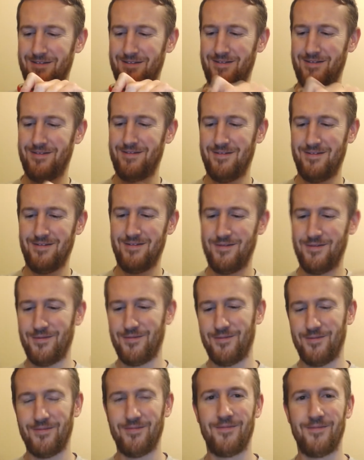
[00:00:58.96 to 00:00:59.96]

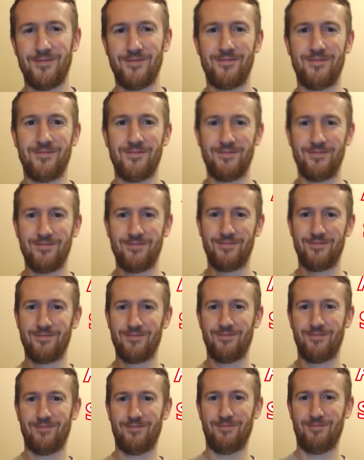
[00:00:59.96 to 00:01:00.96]

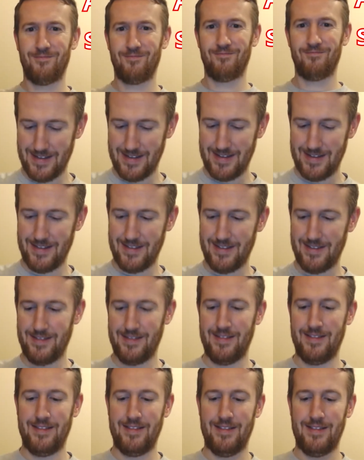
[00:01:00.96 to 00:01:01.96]

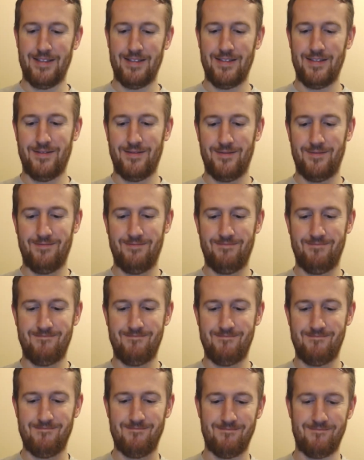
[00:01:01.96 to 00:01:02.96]

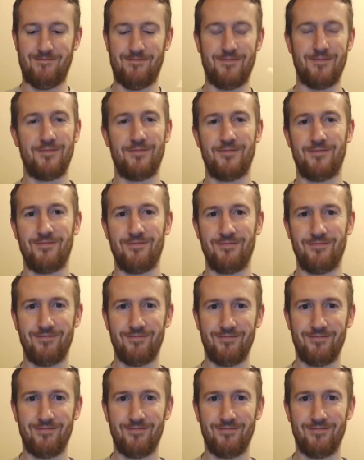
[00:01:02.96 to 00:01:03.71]
Nobody speaks.